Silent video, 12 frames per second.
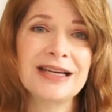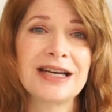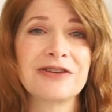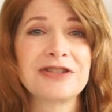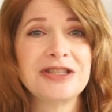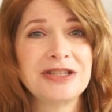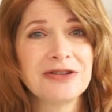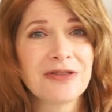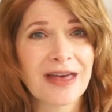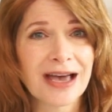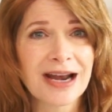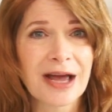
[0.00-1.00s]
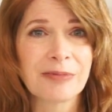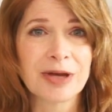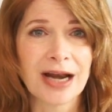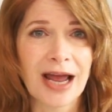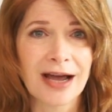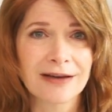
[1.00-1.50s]
Now to do that, I'm
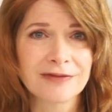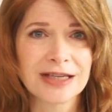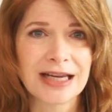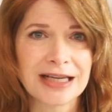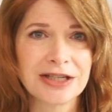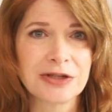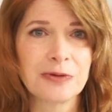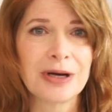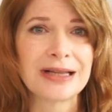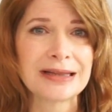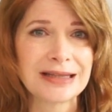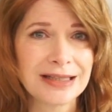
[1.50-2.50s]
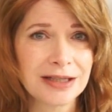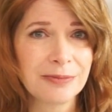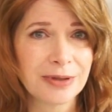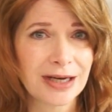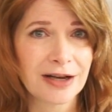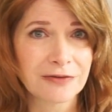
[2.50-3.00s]
going to have to get into a little
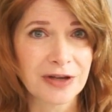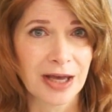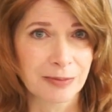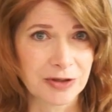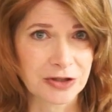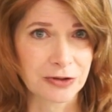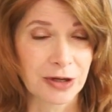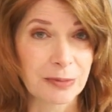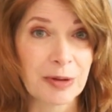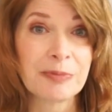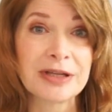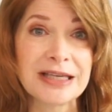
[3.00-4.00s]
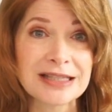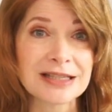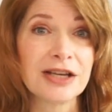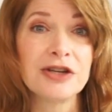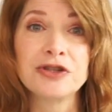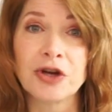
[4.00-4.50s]
bit of chemistry, but please
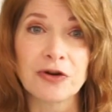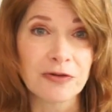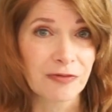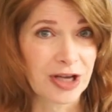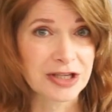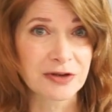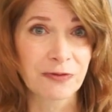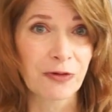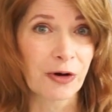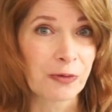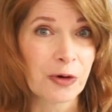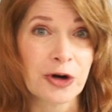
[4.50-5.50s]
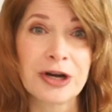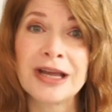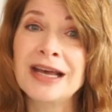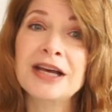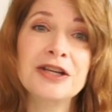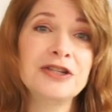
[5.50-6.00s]
don't fast
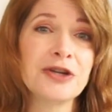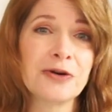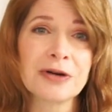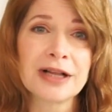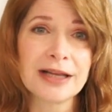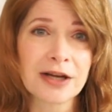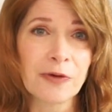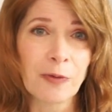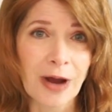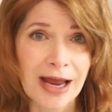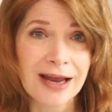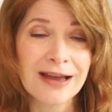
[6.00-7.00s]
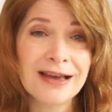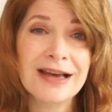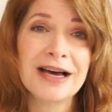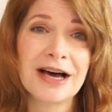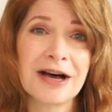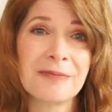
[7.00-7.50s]
forward, don't click away.
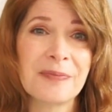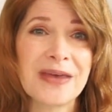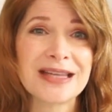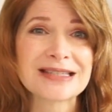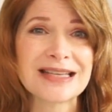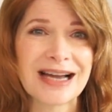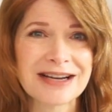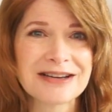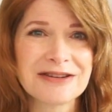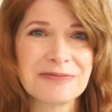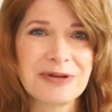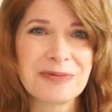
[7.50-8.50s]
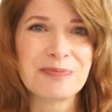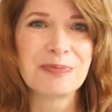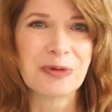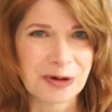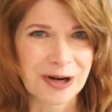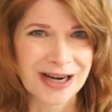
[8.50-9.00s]
It's not going to be
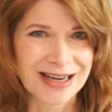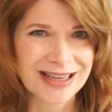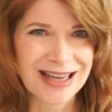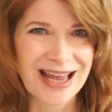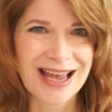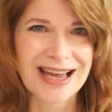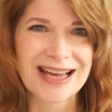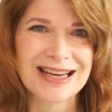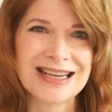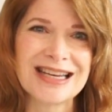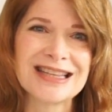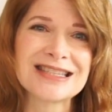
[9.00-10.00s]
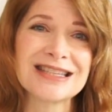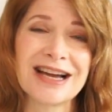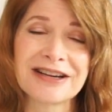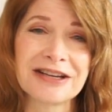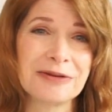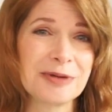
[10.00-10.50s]
boring and it's
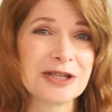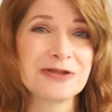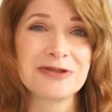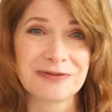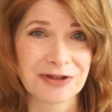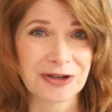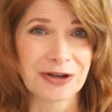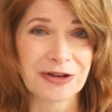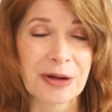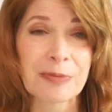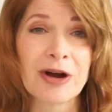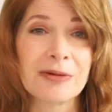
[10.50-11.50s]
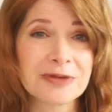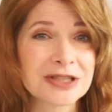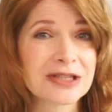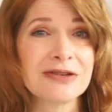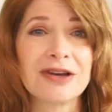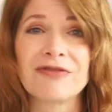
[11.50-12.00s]
not going to be too difficult. I
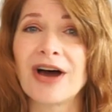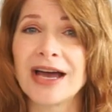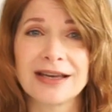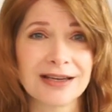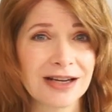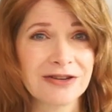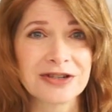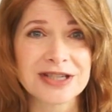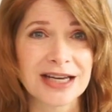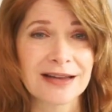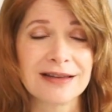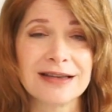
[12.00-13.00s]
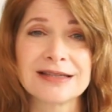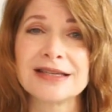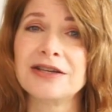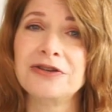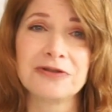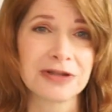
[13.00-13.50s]
promise you, if I can understand
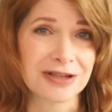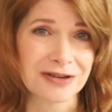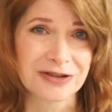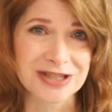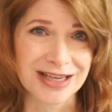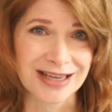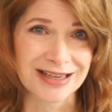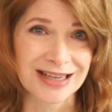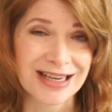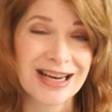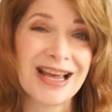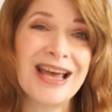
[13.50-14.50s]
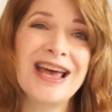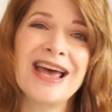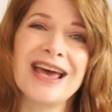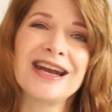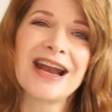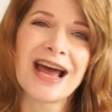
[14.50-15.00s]
this, you can understand it.
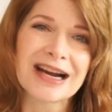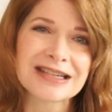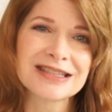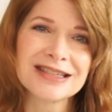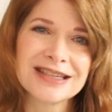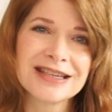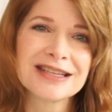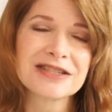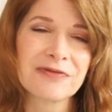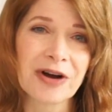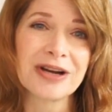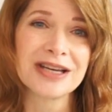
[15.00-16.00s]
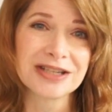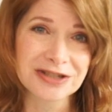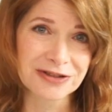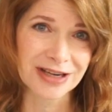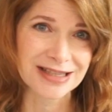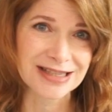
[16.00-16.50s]
And it actually is very
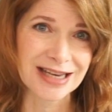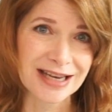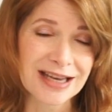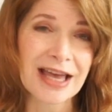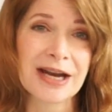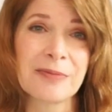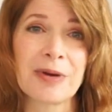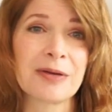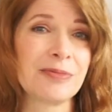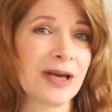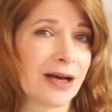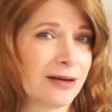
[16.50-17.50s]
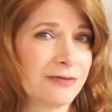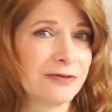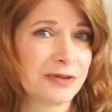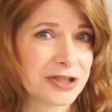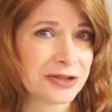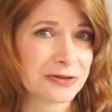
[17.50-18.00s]
interesting and it might be
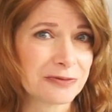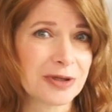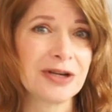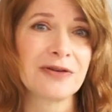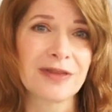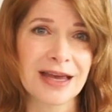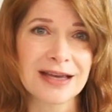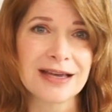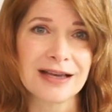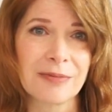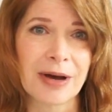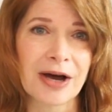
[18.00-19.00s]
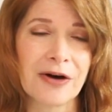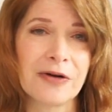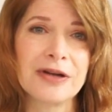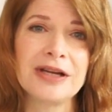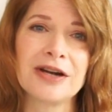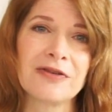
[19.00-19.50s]
helpful to you when you're thinking
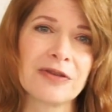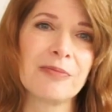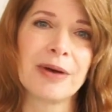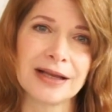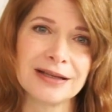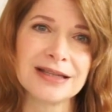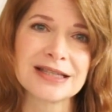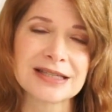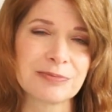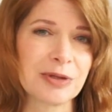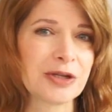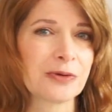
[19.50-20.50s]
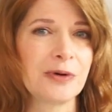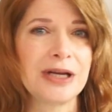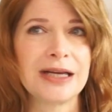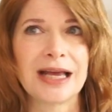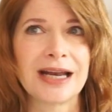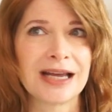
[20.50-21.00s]
about, you know, the balance
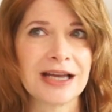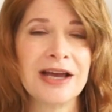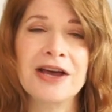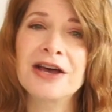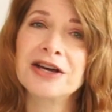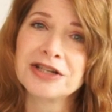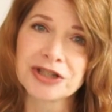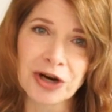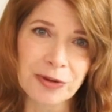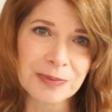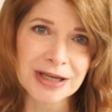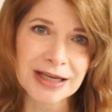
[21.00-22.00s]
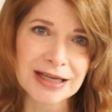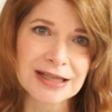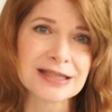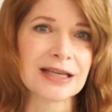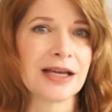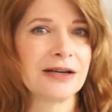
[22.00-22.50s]
between getting
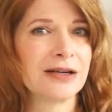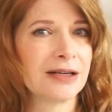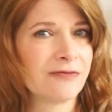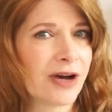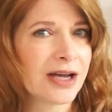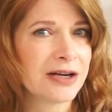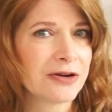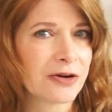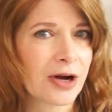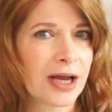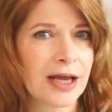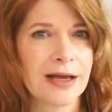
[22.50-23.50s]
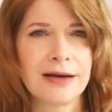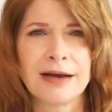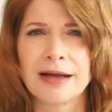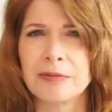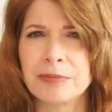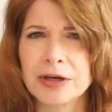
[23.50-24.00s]
sharpness and fine grain
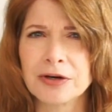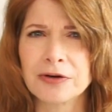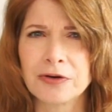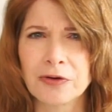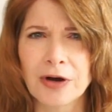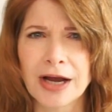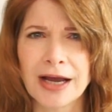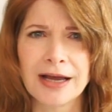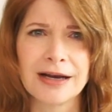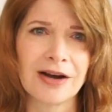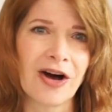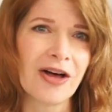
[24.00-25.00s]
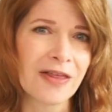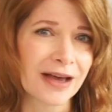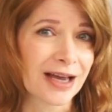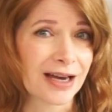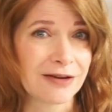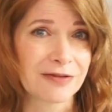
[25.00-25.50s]
and bigger grain and all
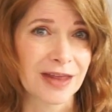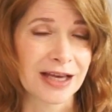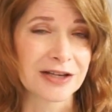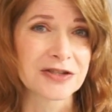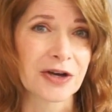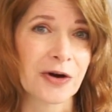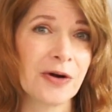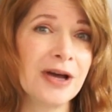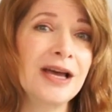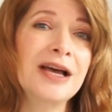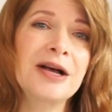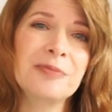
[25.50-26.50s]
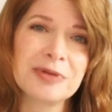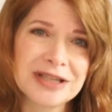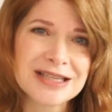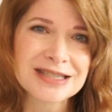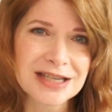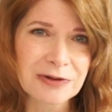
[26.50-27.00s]
that kind of thing. So
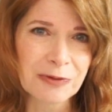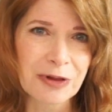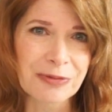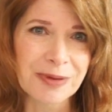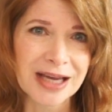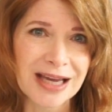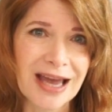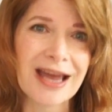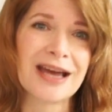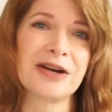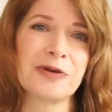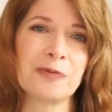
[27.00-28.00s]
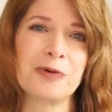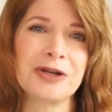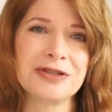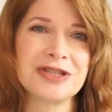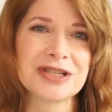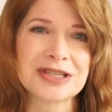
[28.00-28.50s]
please stick with me and
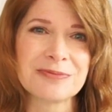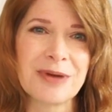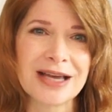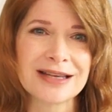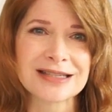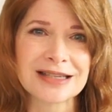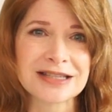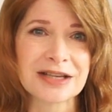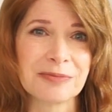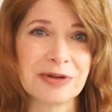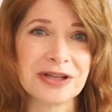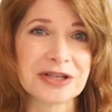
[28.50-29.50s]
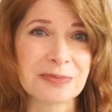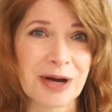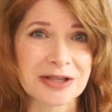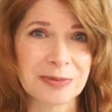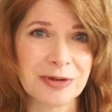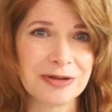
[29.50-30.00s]
we'll just make this as simple as
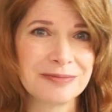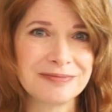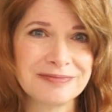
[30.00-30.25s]
possible.